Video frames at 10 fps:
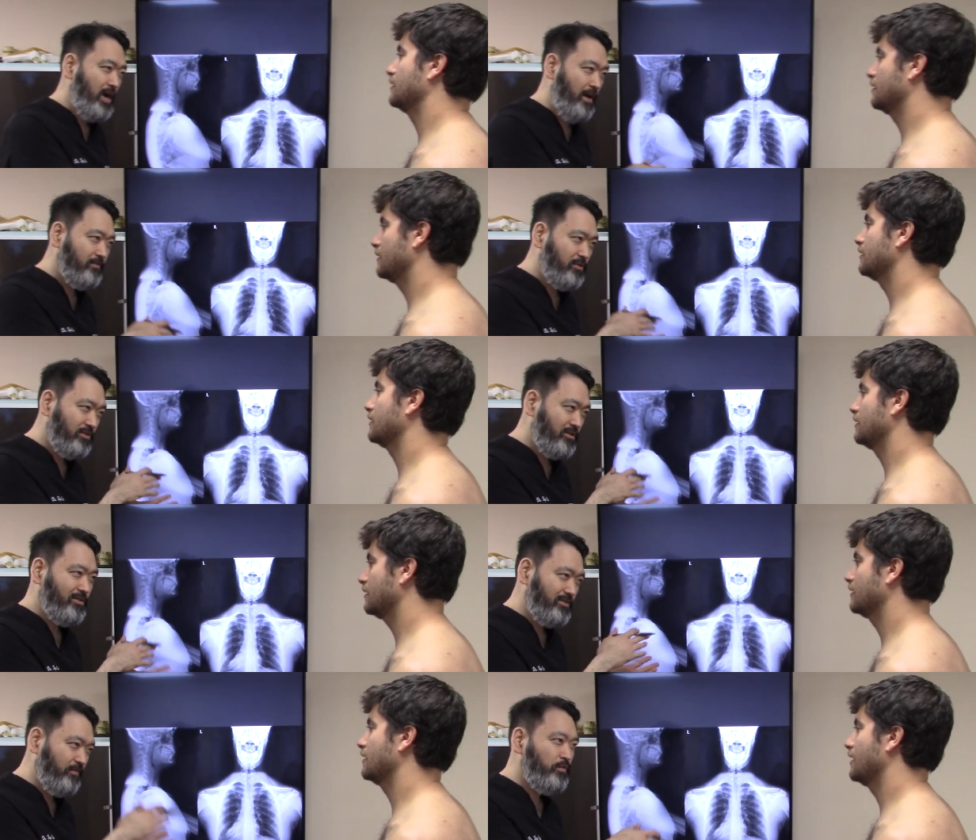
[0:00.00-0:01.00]
Speaker 1: after you
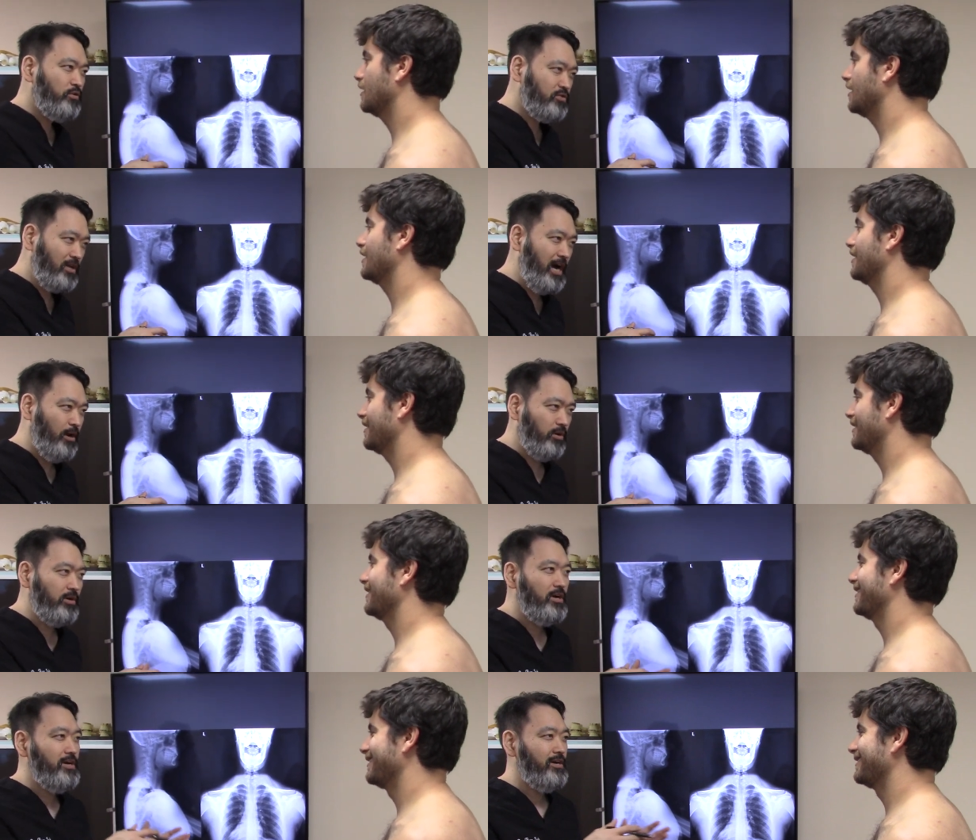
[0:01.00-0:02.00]
know the first
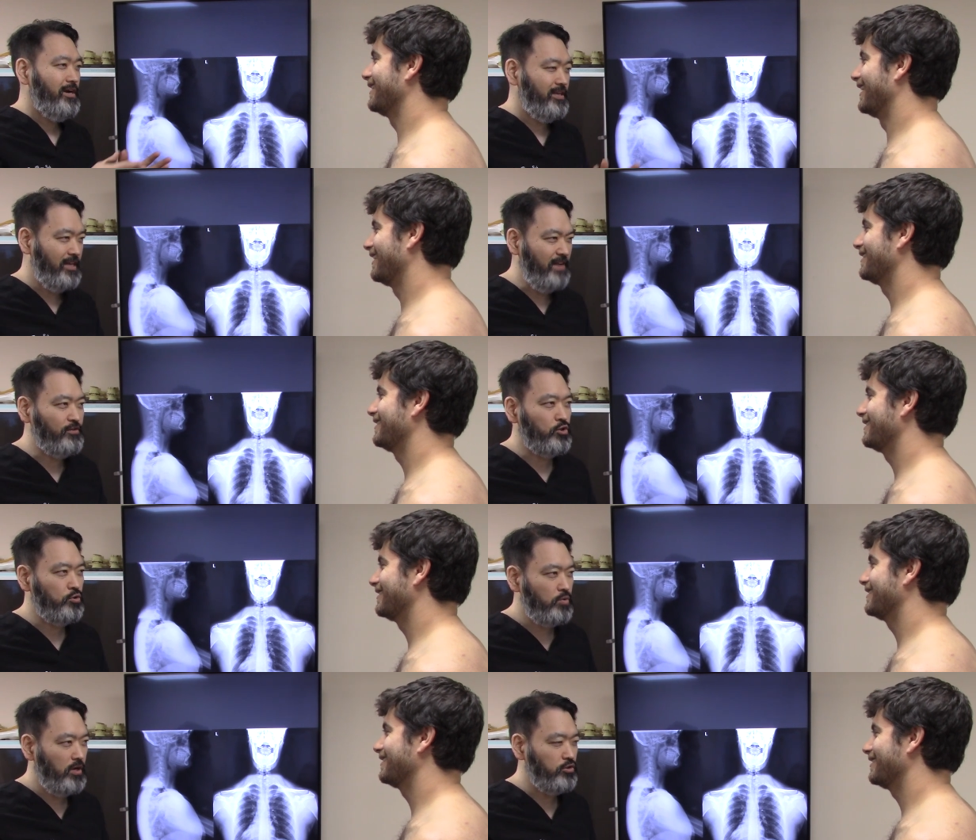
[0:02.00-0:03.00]
hour? Yeah. And after
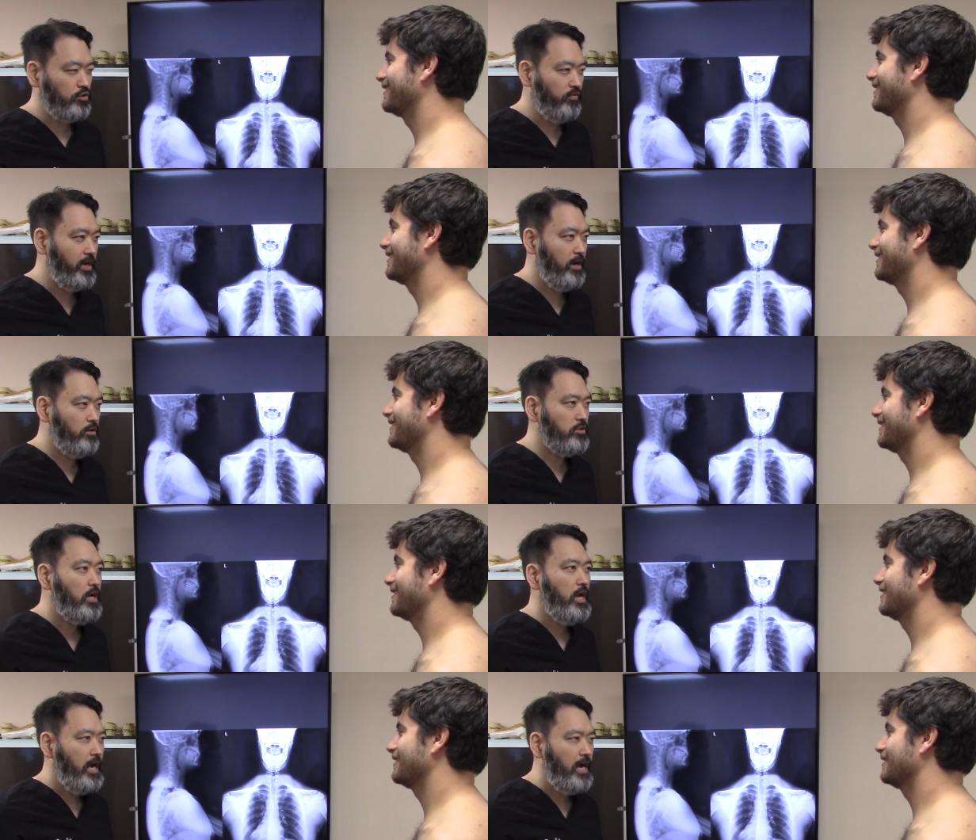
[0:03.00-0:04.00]
two hours or three hours,
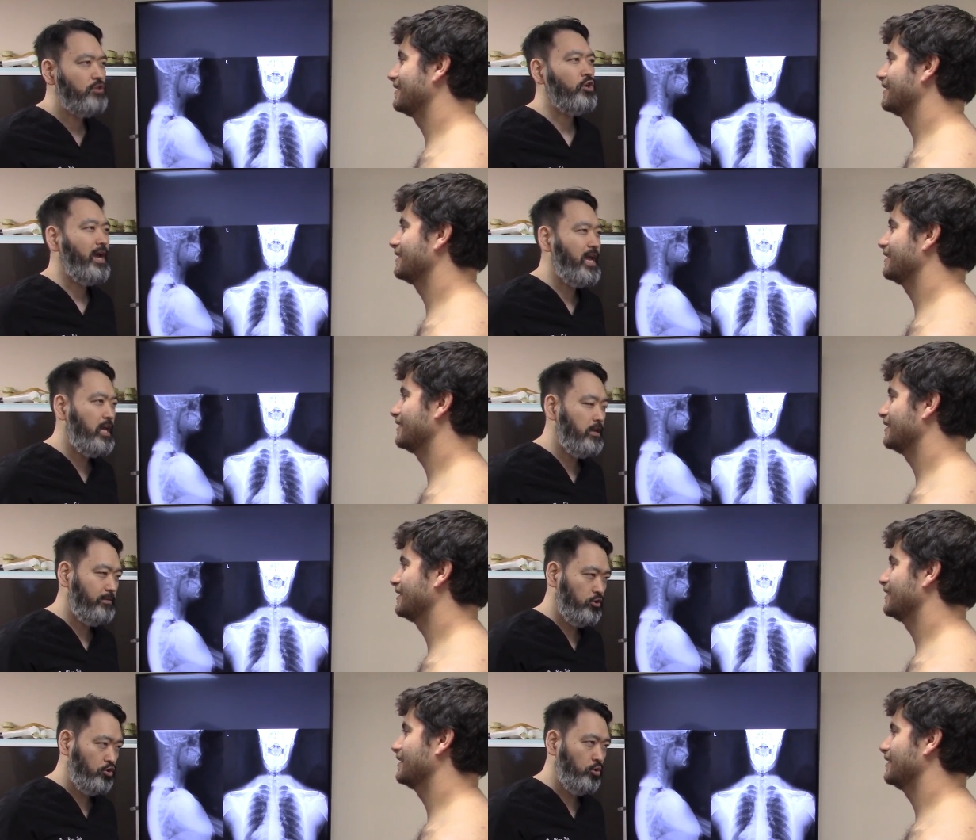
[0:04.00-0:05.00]
how's your
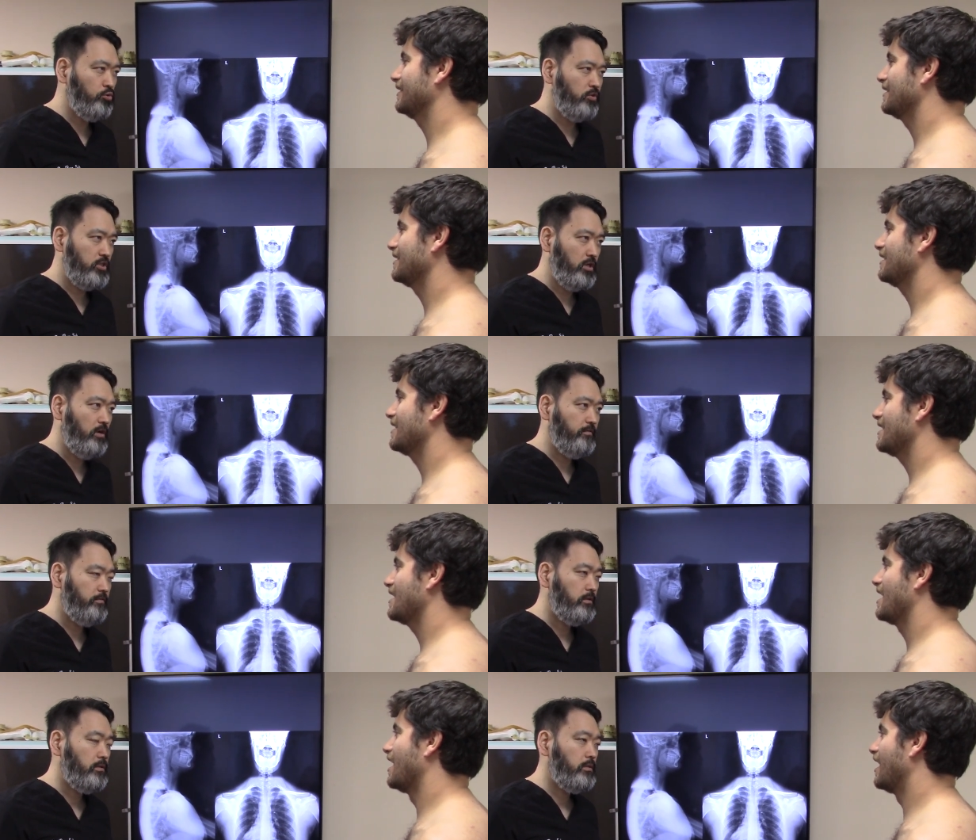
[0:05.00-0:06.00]
aim the shoulder itself?
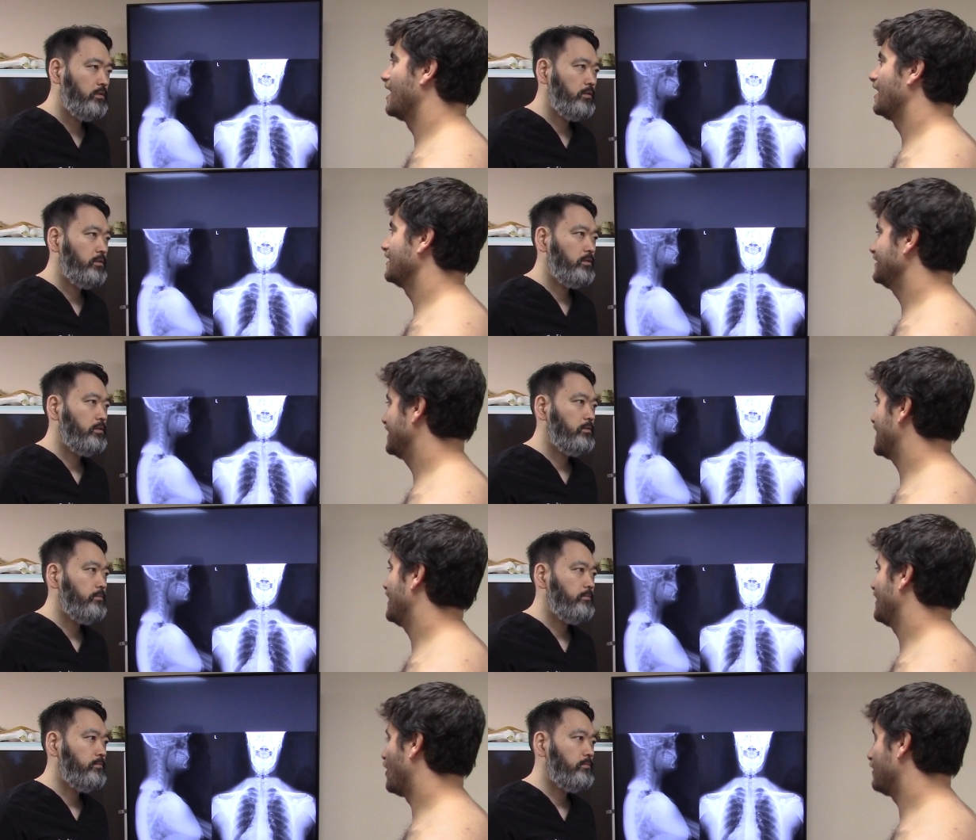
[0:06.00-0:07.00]
Speaker 2: Uh,
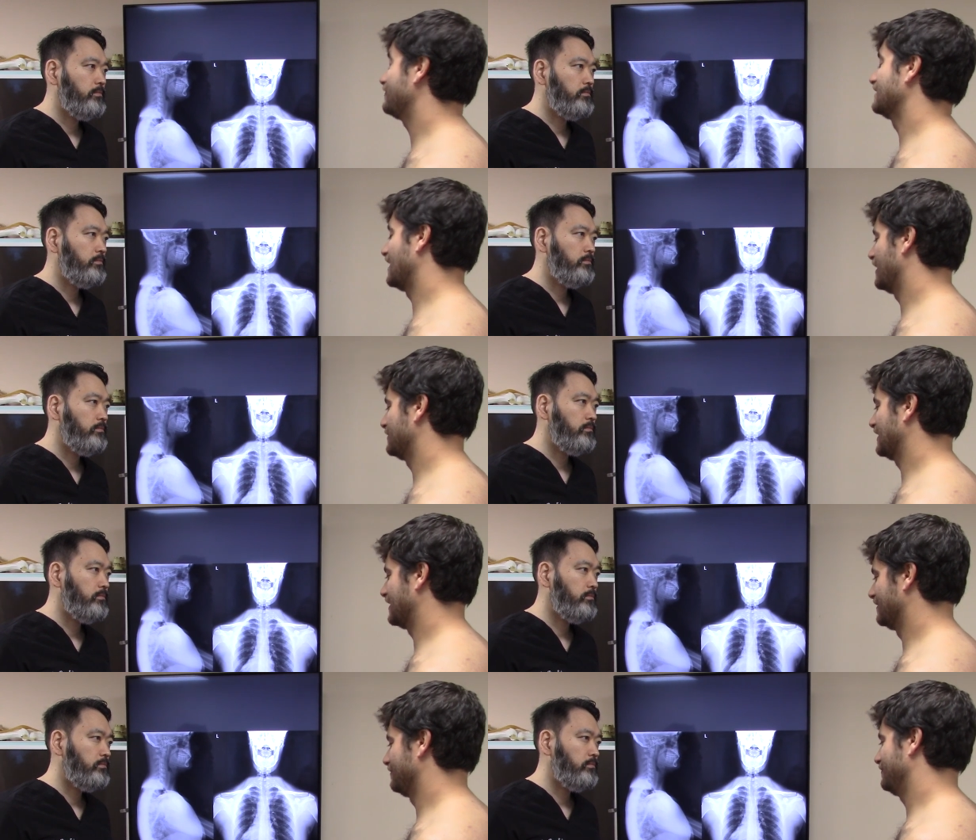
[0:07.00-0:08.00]
yeah. Oftentimes I
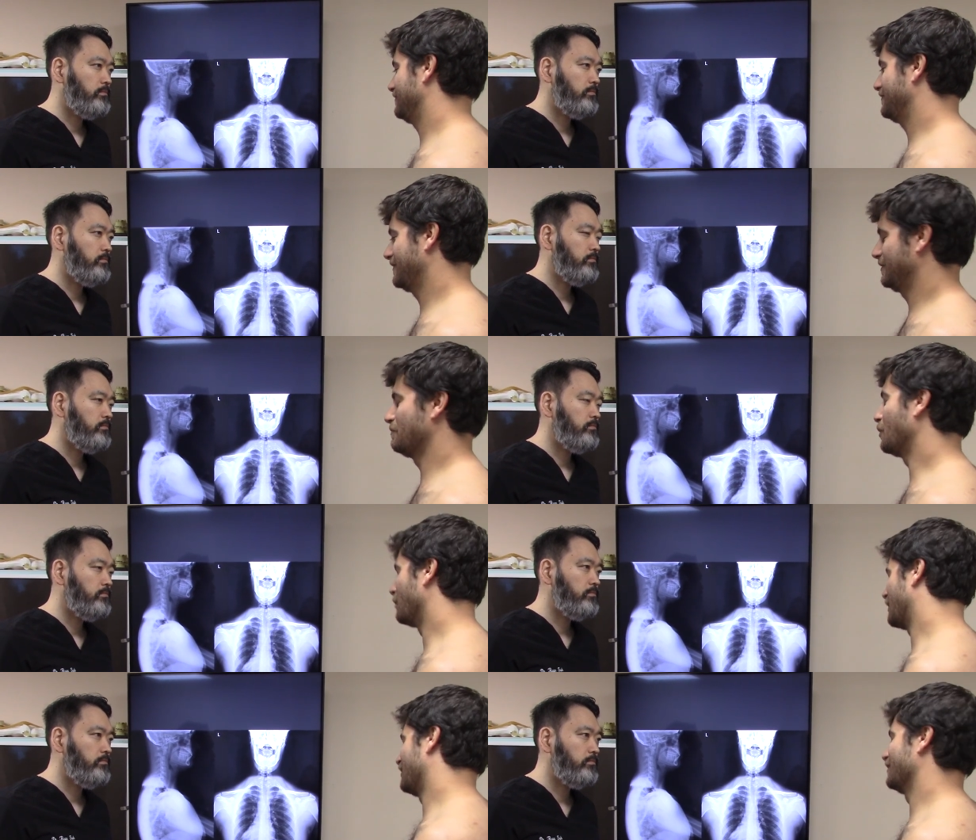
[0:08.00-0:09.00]
can in
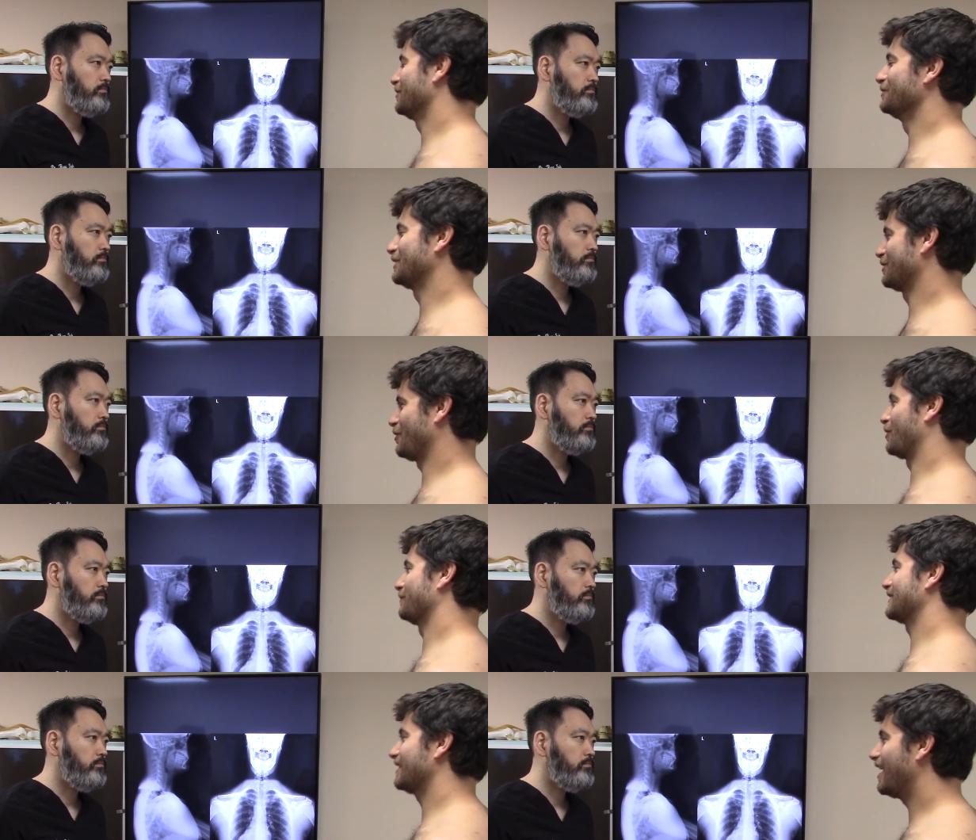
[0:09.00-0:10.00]
pool we call it losing your
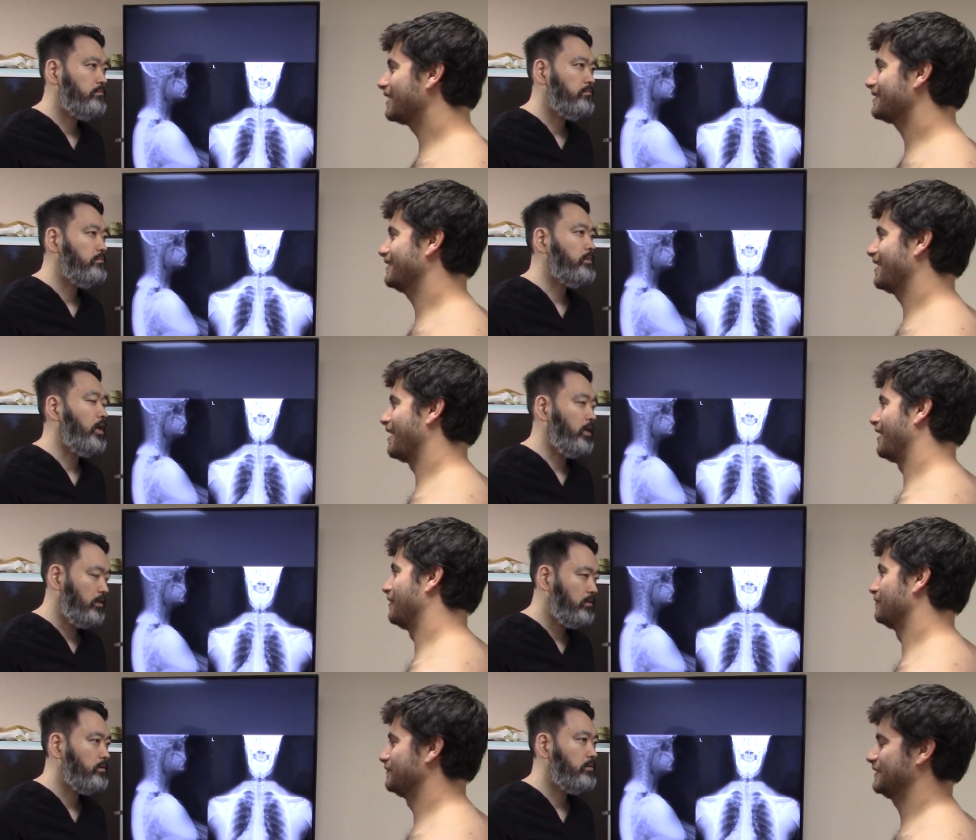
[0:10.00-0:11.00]
arm slot.
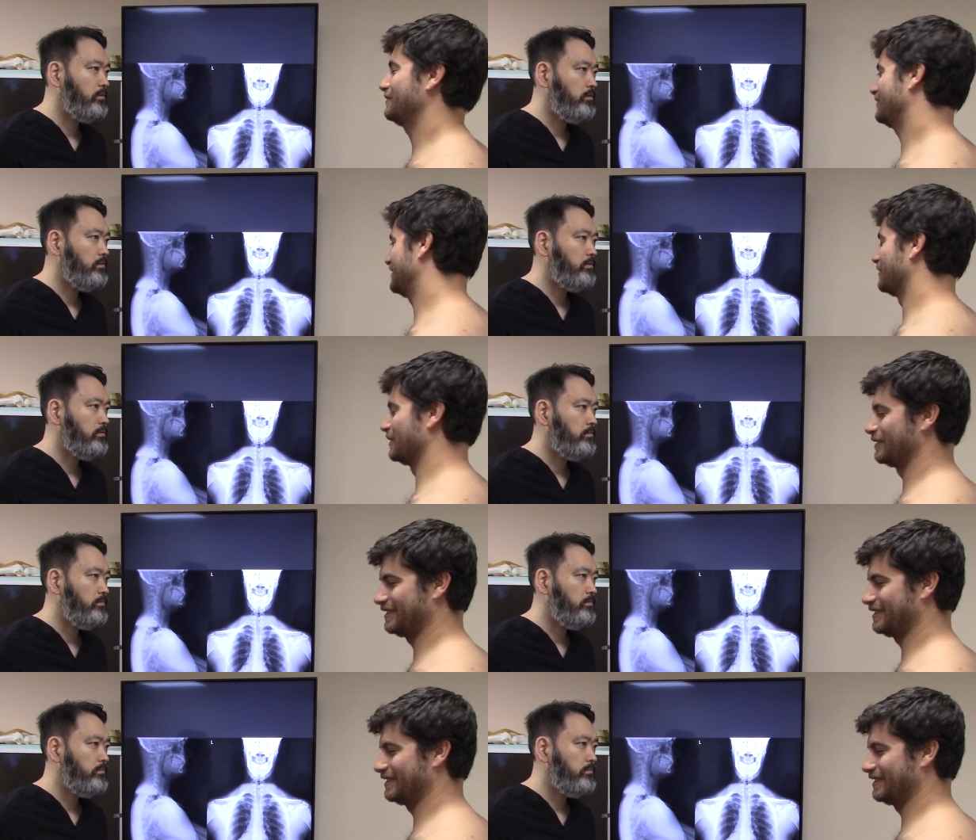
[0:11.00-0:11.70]
Uh-huh. Um, sort of similar